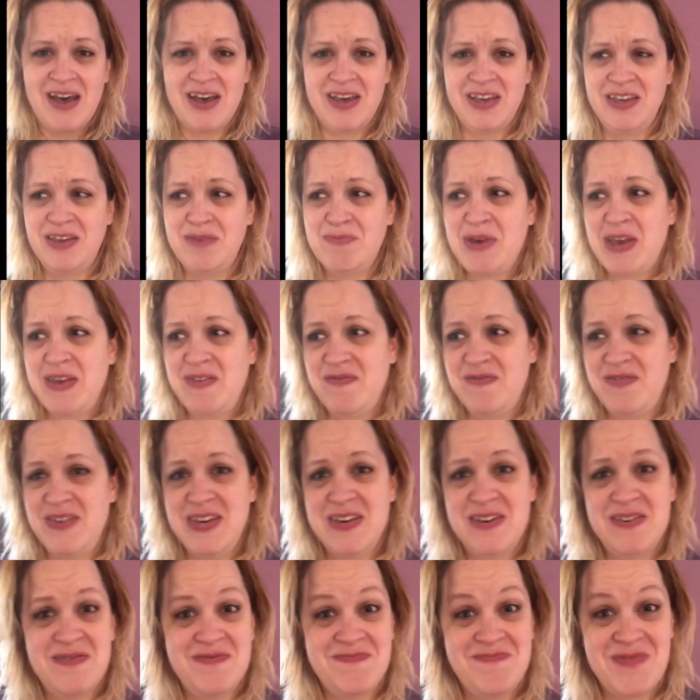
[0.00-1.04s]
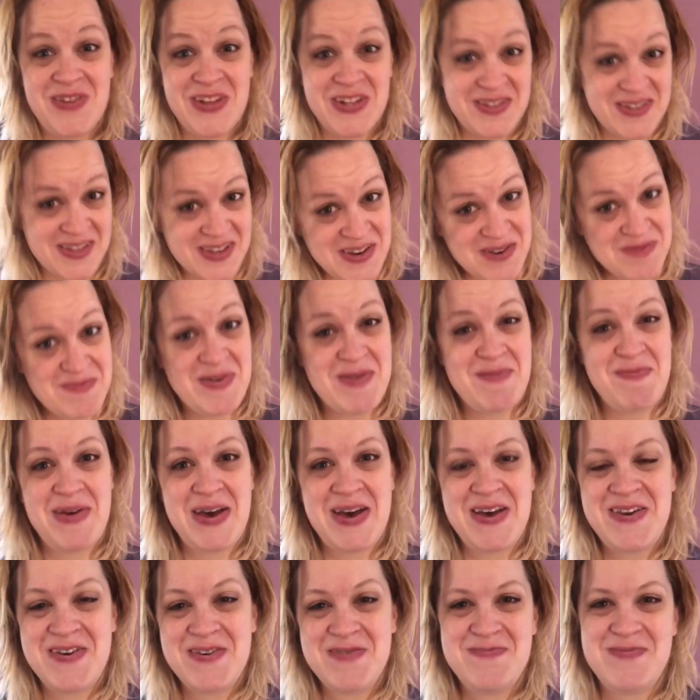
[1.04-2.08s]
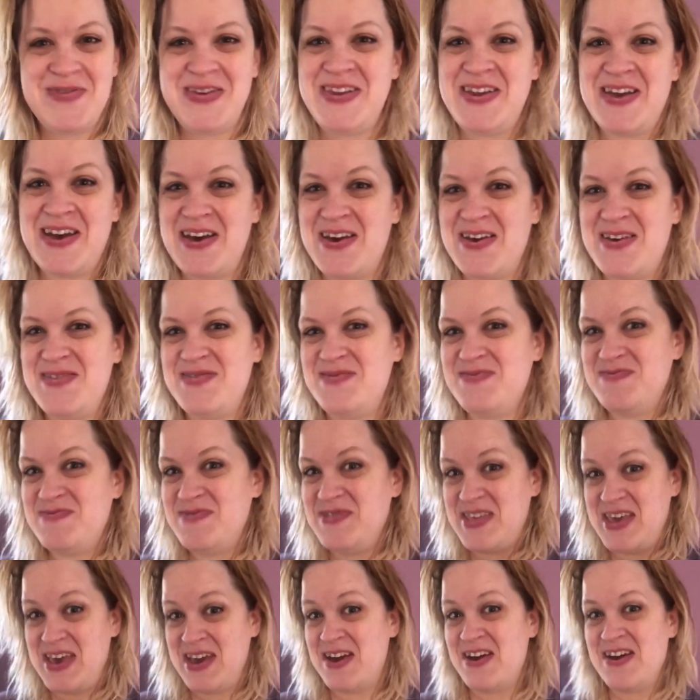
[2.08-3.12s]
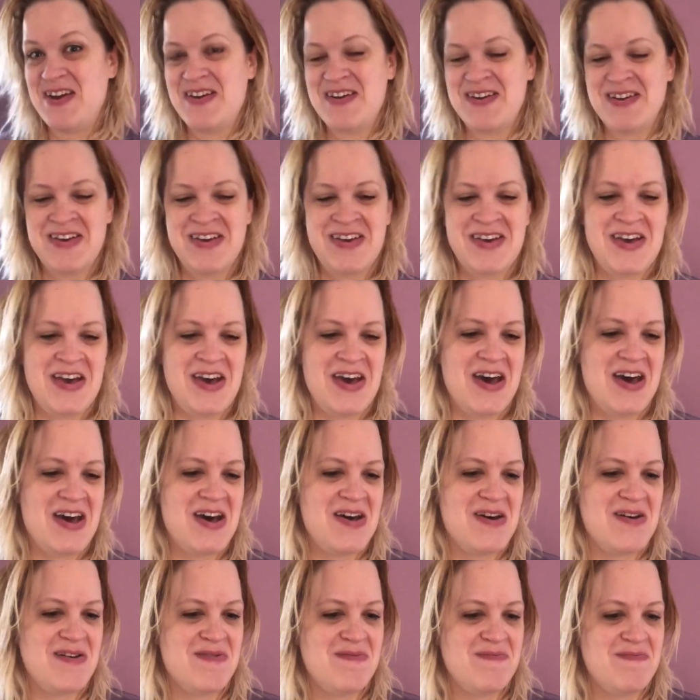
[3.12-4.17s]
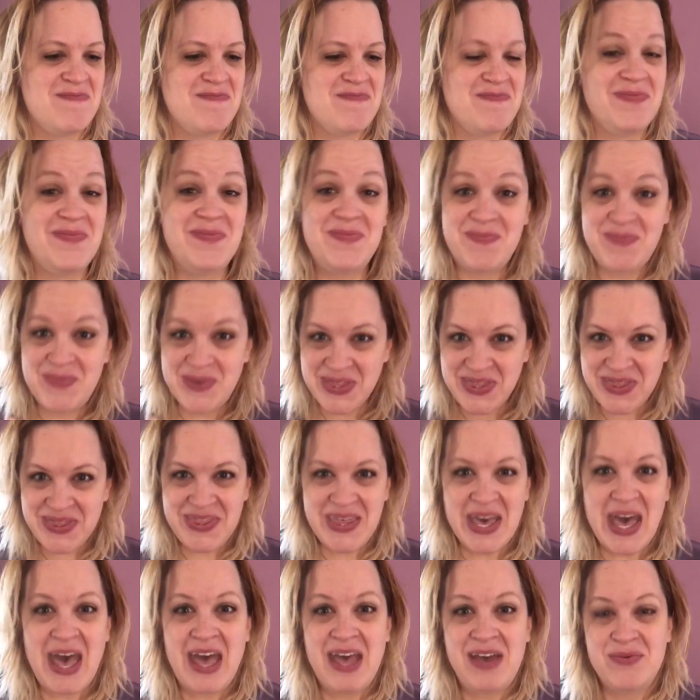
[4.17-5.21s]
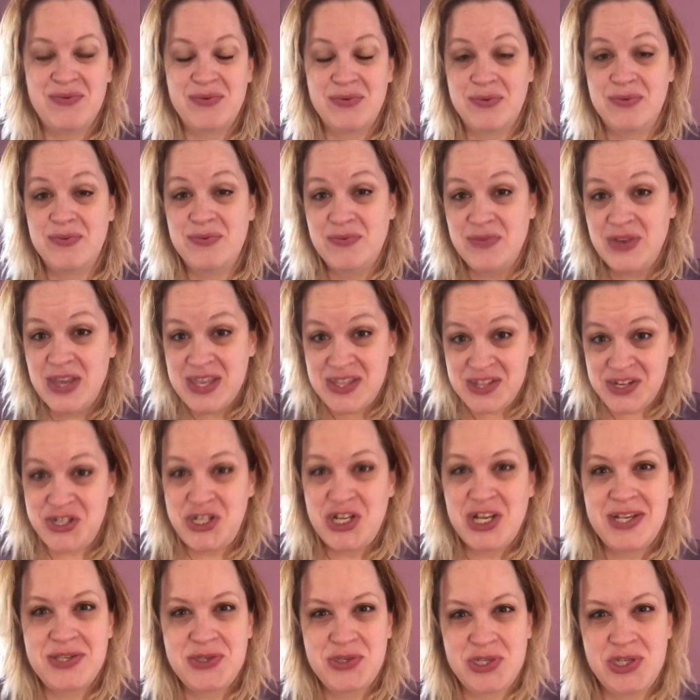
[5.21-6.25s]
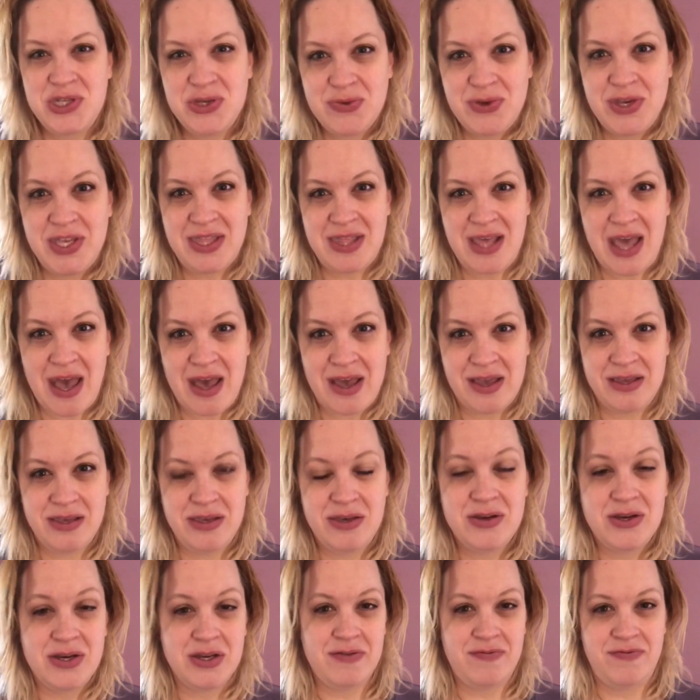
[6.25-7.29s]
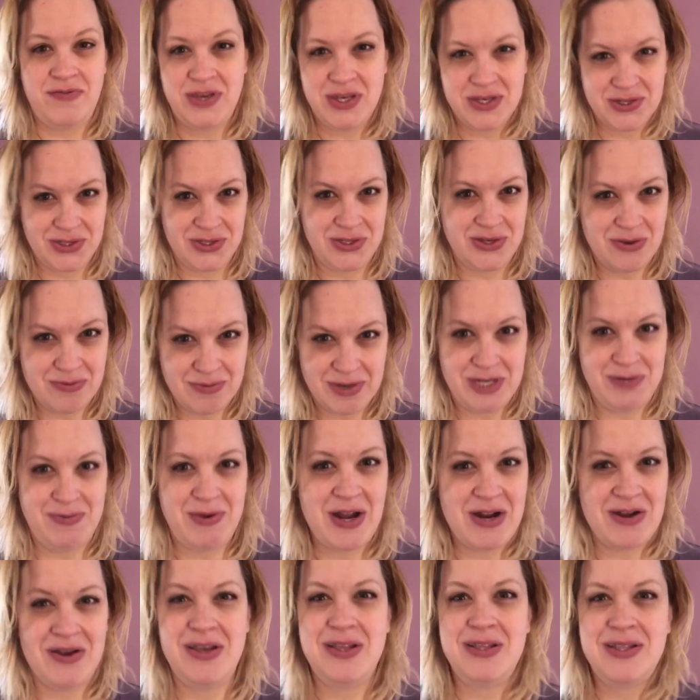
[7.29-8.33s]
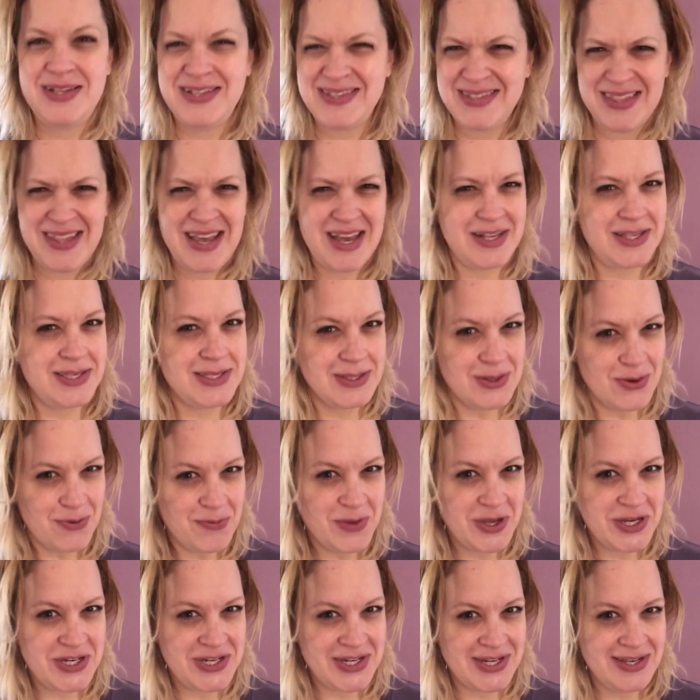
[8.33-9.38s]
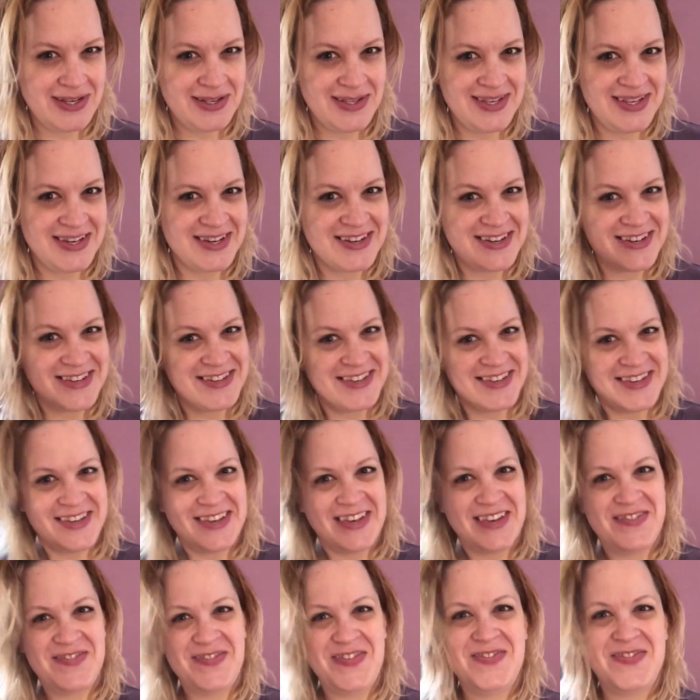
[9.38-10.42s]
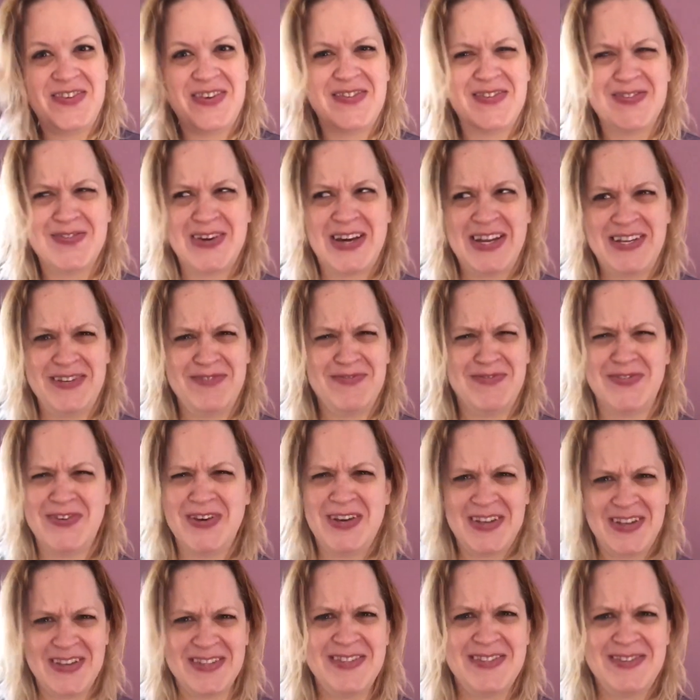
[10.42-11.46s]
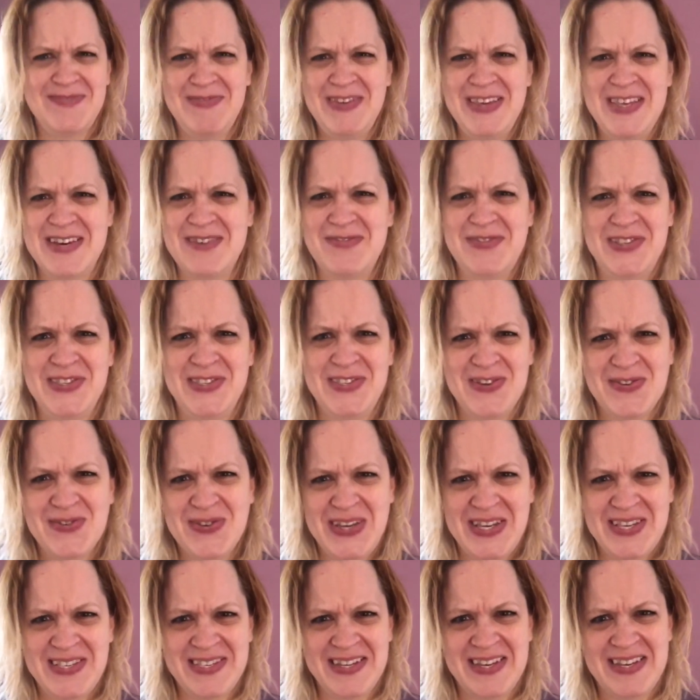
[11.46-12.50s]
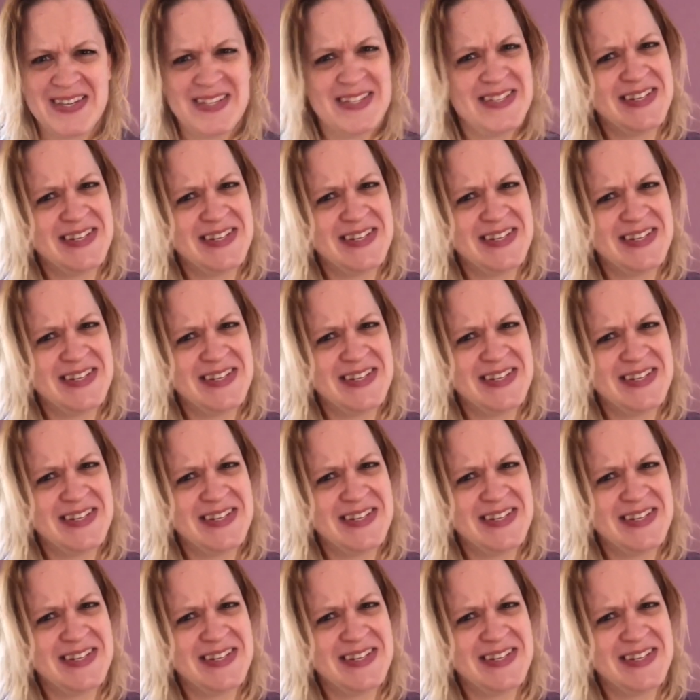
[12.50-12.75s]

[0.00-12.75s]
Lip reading: You might feel a little bit better, but not there. But that, in just doing that, you could feel so much better. And isn't that so much easier? If you've ever watched it before, to me that was so easy.